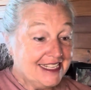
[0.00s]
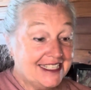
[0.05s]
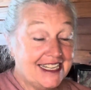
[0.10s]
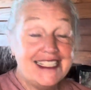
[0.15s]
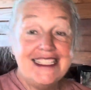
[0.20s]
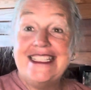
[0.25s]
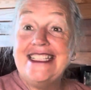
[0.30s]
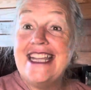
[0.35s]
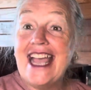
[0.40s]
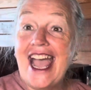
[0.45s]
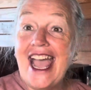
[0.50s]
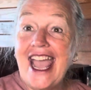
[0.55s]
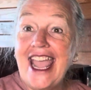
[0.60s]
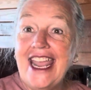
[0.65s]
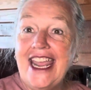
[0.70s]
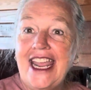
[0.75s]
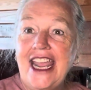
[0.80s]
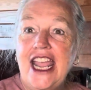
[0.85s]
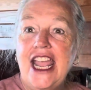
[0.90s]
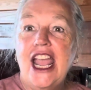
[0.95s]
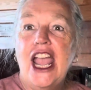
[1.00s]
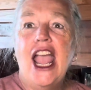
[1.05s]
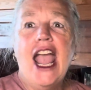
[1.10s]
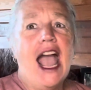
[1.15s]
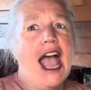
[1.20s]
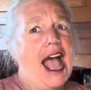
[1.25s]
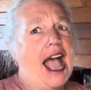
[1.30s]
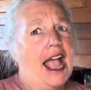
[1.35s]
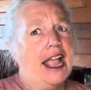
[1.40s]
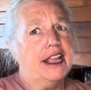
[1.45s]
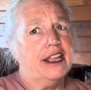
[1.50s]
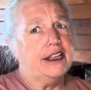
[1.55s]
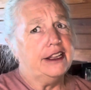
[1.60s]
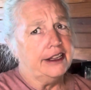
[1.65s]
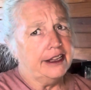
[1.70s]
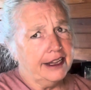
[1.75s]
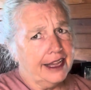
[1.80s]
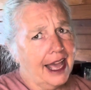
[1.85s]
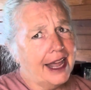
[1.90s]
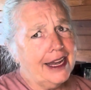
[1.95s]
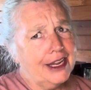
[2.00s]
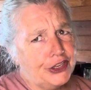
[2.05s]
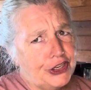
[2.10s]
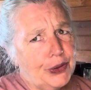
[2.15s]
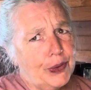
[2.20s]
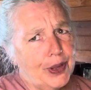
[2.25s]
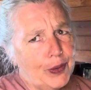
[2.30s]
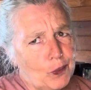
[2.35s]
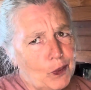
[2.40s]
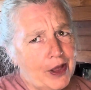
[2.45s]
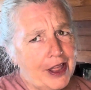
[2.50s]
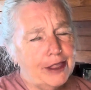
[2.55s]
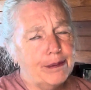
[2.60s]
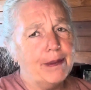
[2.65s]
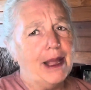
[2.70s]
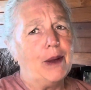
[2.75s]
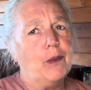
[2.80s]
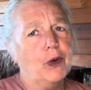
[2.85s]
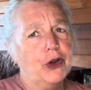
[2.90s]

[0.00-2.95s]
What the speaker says: Today, you got to do it with me.